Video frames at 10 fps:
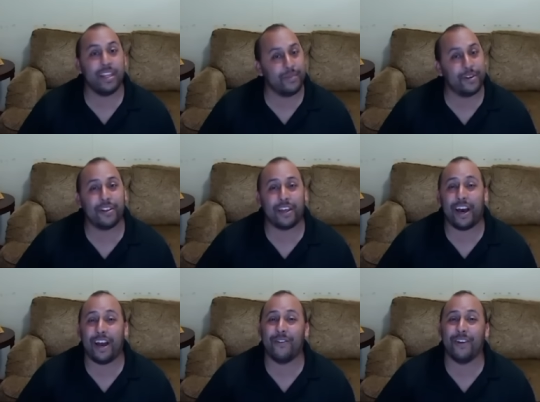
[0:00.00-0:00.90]
middle of the
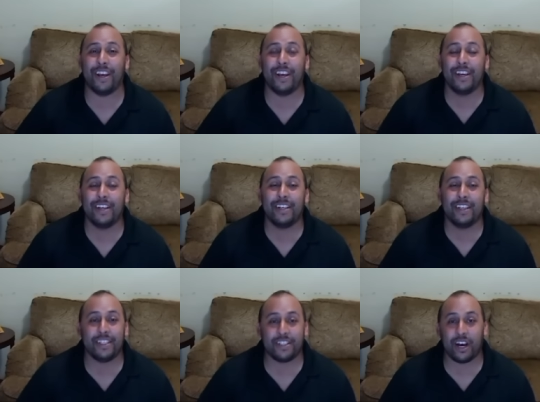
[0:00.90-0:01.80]
highway.
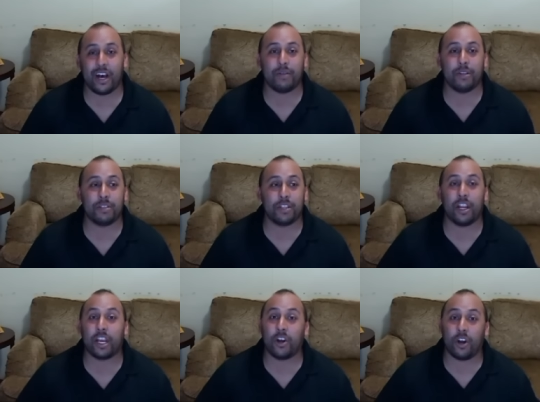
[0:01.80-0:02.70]
He stopped, there was a lot
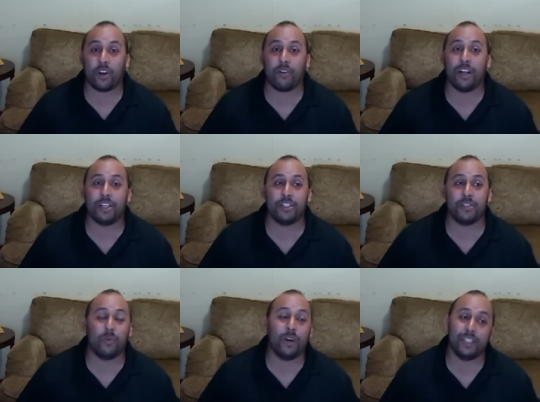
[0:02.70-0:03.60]
of car crashes,
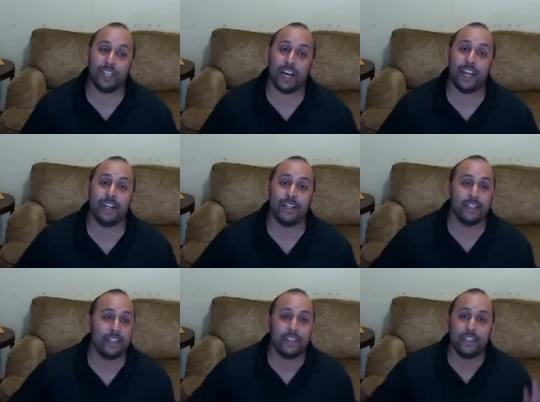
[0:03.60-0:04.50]
one died.
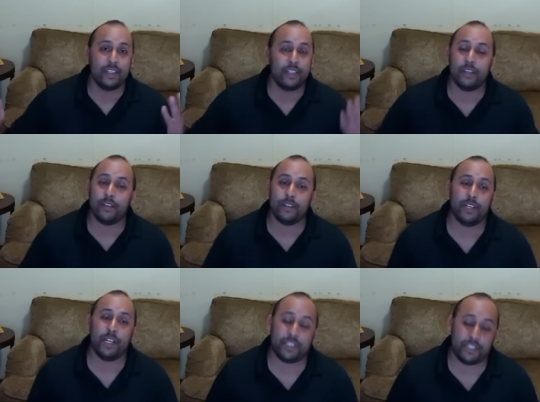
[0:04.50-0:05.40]

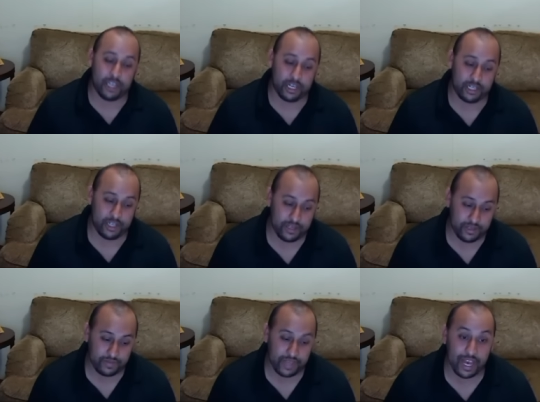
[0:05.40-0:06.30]
It sucked.
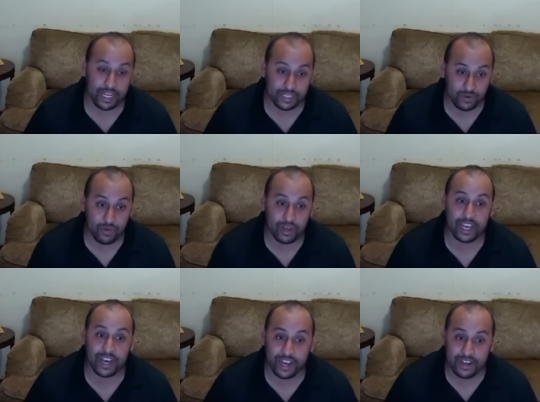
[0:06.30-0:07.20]
As for one
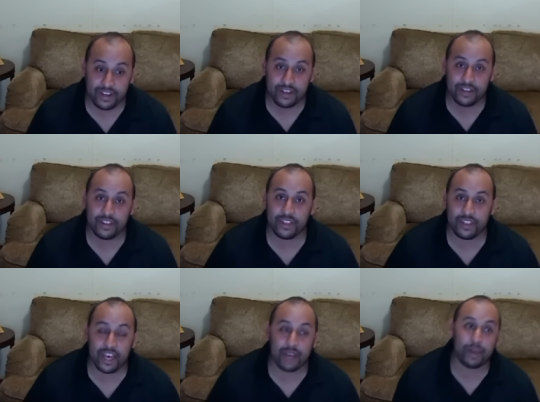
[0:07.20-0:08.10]
guy,
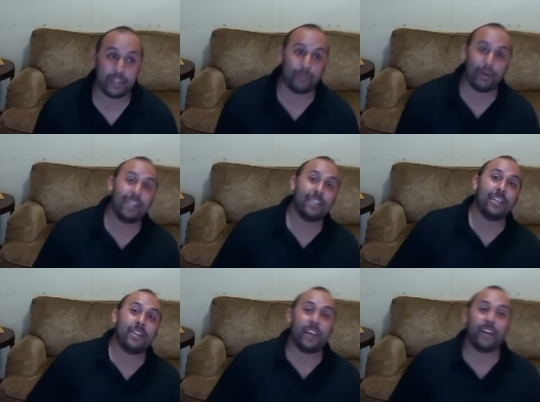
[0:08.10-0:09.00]
that about the pregnancy
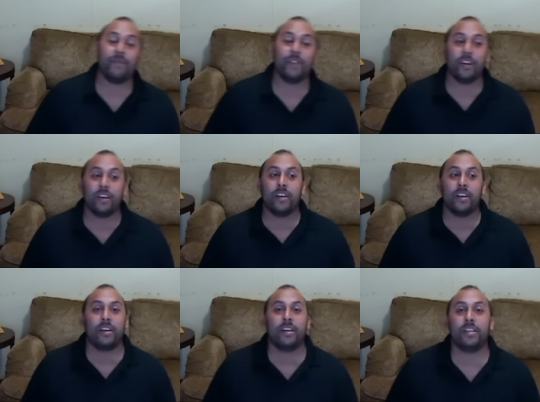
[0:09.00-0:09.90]
thing,
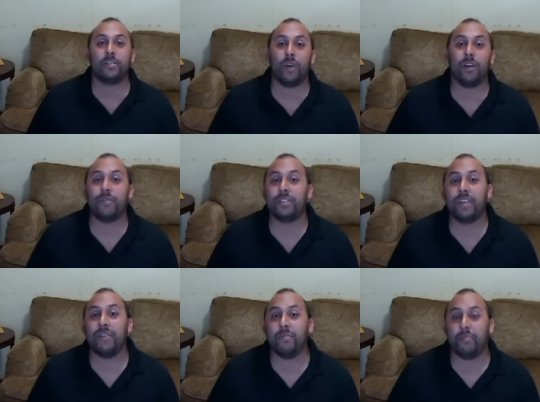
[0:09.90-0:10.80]
his wife was
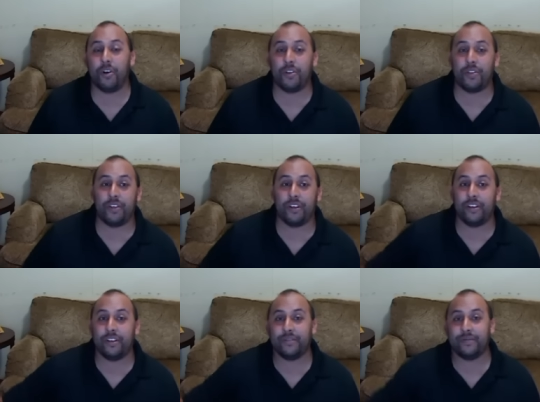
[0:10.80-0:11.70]
giving birth
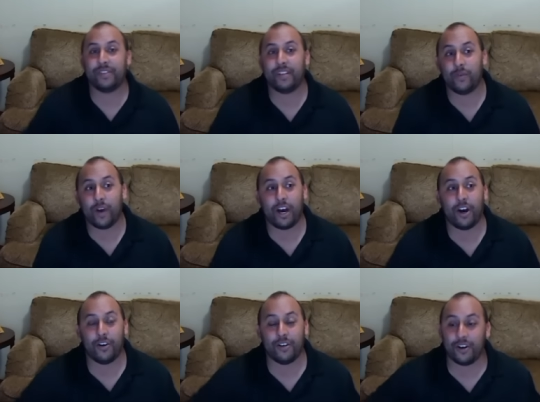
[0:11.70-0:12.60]

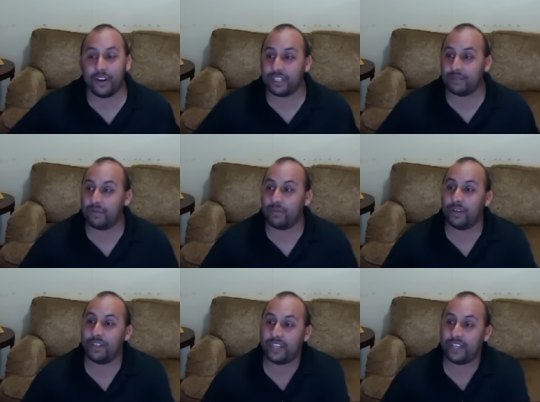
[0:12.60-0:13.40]
while her husband was